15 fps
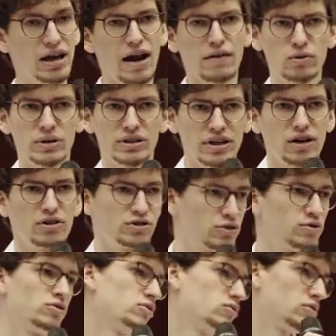Everyone tells
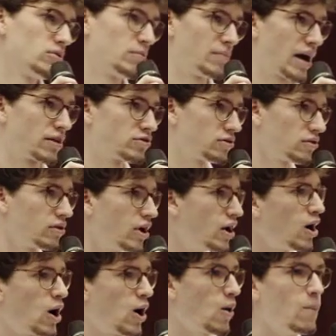you, you do a bachelor,
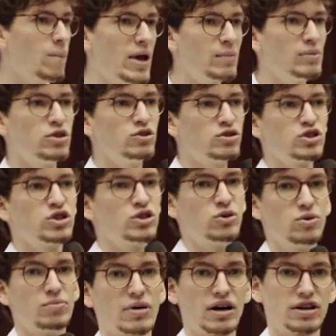oh, maybe you should
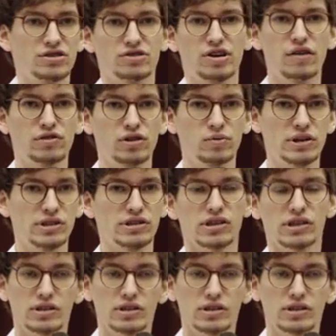do a master afterwards.